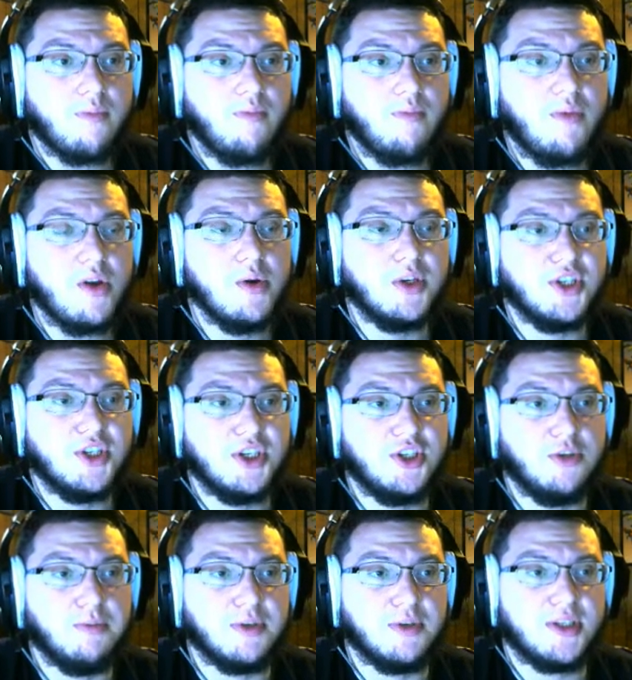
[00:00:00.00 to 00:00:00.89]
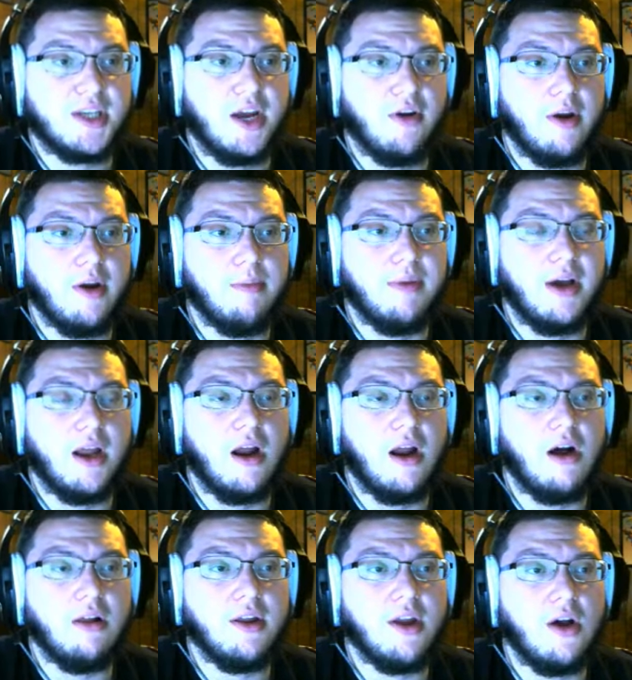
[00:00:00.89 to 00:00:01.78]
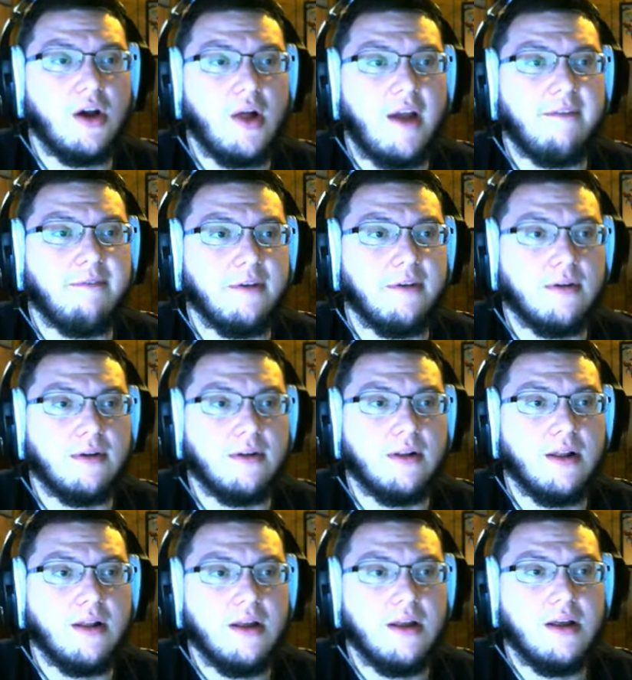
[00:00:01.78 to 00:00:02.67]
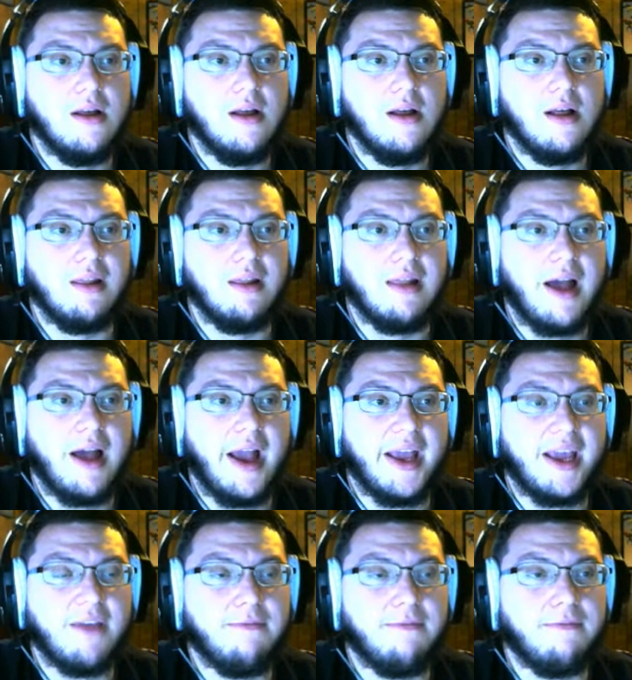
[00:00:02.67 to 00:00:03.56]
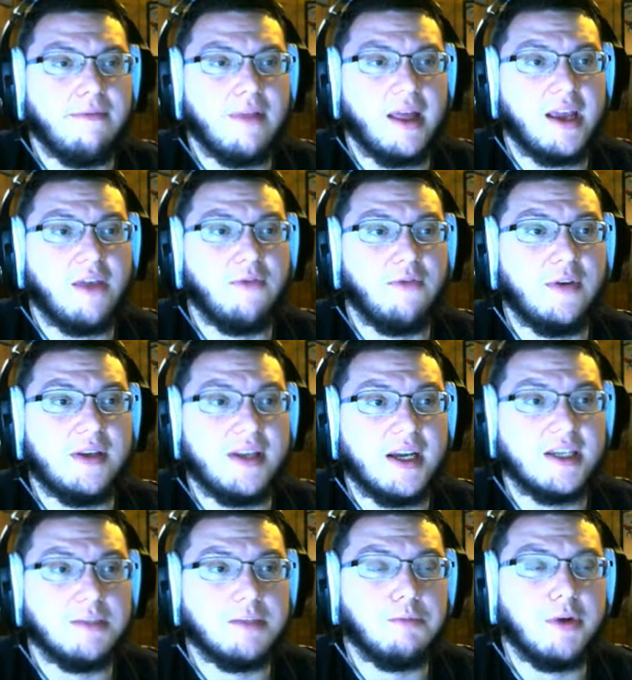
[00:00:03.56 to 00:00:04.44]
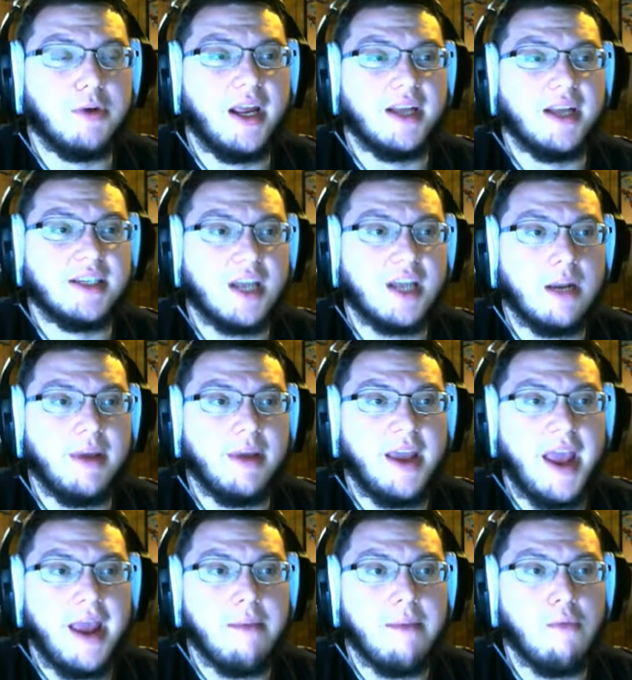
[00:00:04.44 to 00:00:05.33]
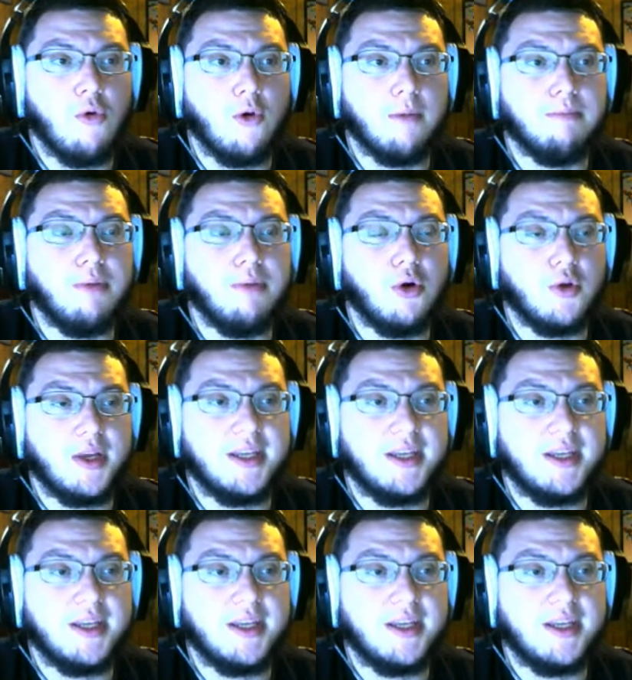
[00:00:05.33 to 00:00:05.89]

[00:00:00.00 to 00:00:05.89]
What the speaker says: which is super scary. But all in all, I feel like if he does bring it, it's going to be a more bulky